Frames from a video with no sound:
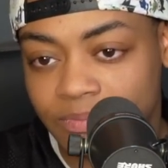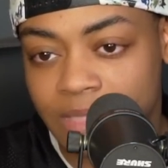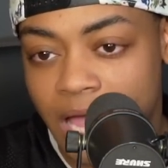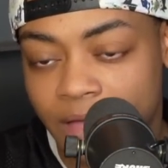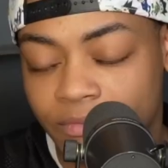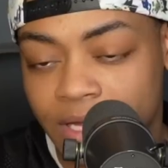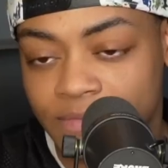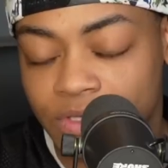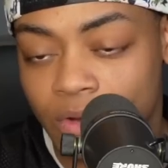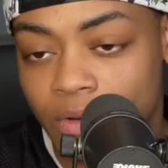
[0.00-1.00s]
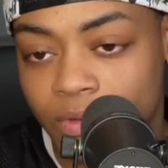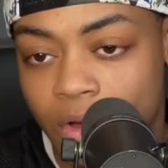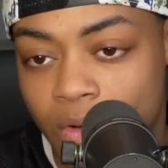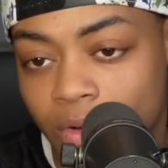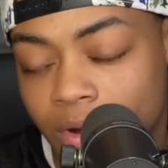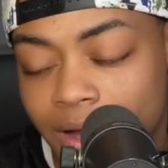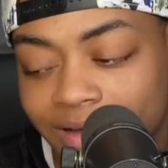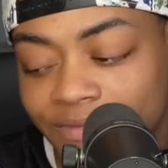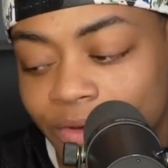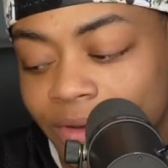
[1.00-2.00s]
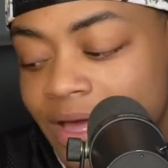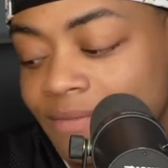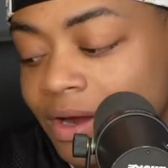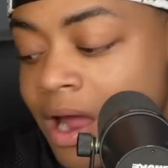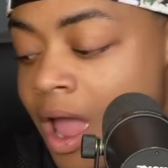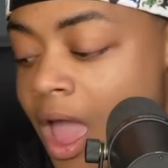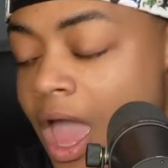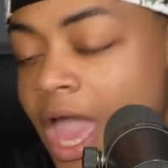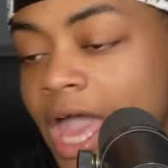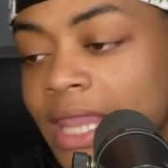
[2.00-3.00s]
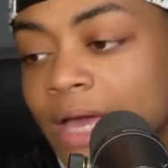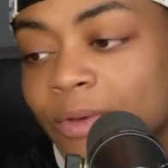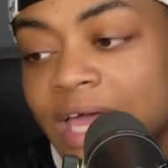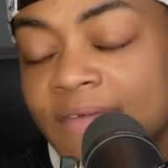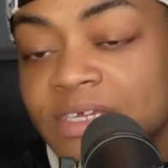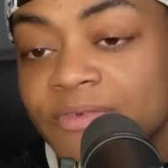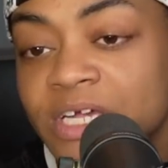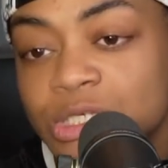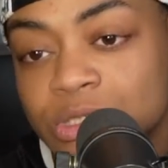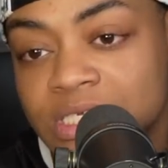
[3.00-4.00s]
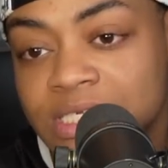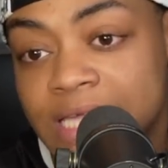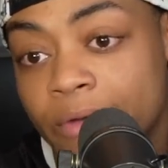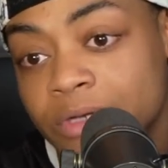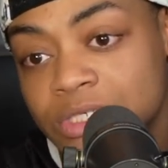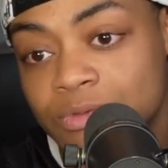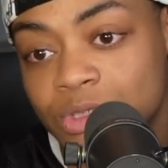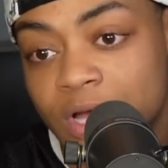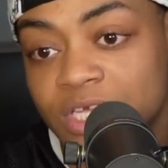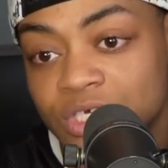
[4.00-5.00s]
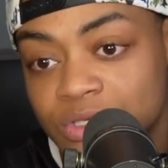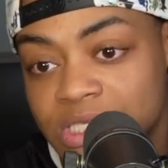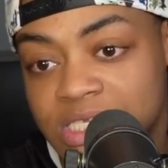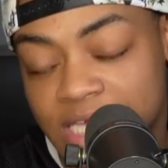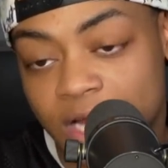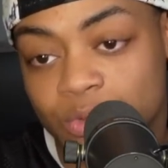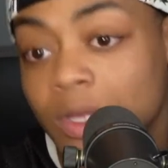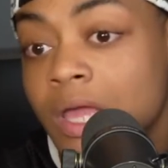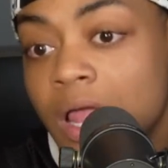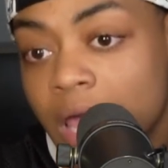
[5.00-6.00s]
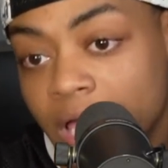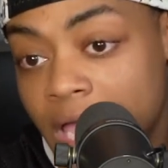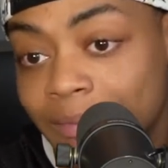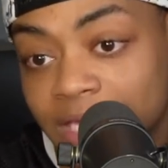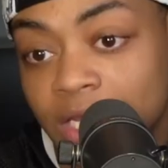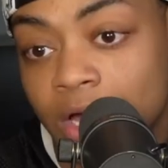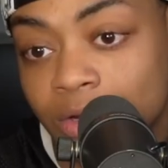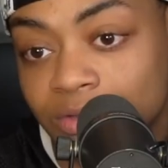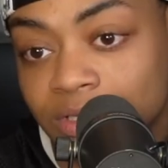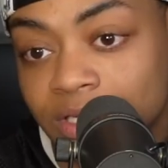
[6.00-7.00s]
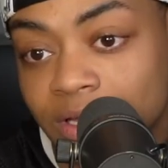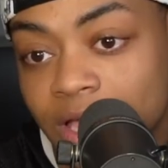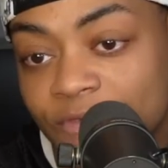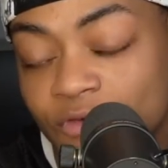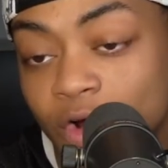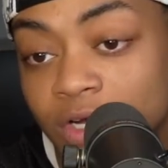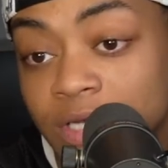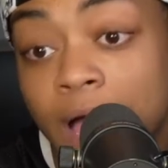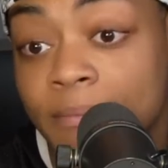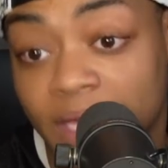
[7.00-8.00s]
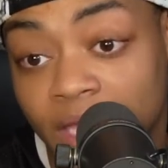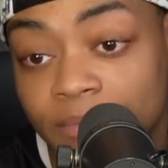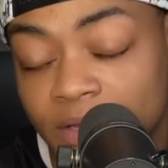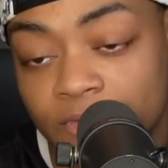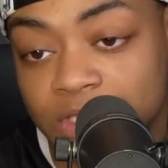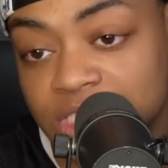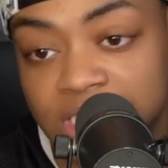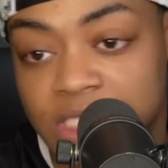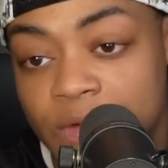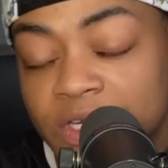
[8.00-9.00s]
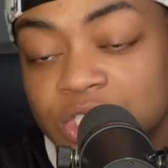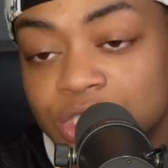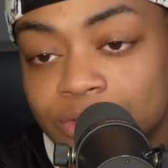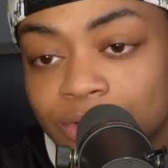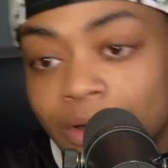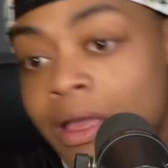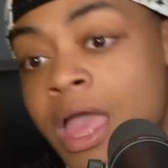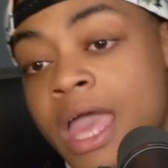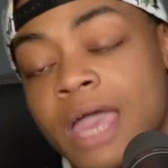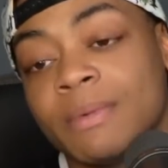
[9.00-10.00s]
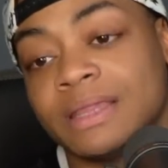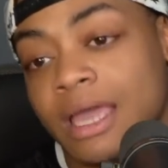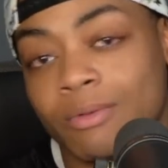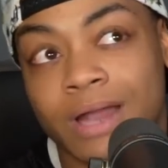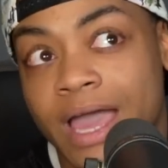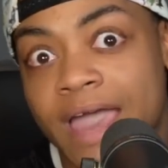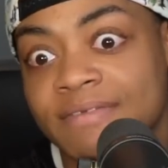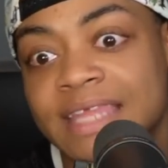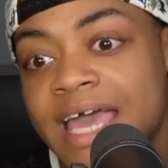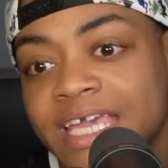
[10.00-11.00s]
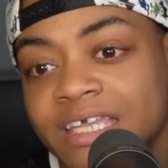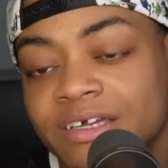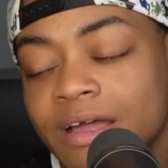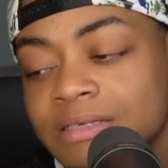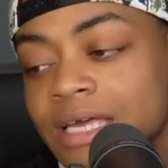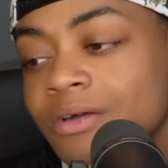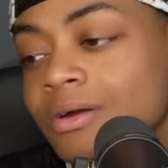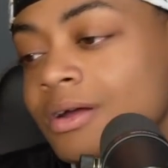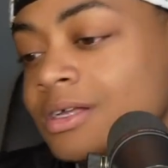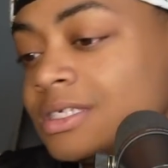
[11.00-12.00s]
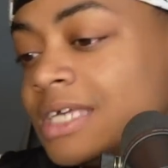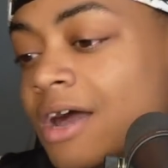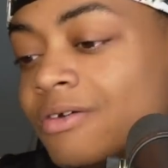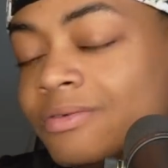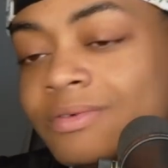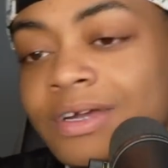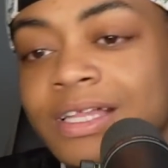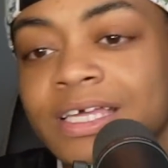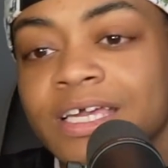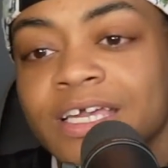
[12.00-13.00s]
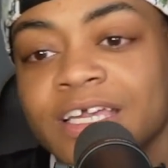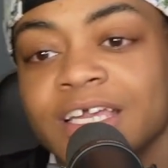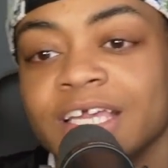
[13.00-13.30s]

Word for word: not everyone have to know the whole choreography or whatever. And like we could have different interests because I originally was trying to use the stairs where LaLa came in on for not me, but for just someone in general. But they were not having that either. I was like, girls, y'all really,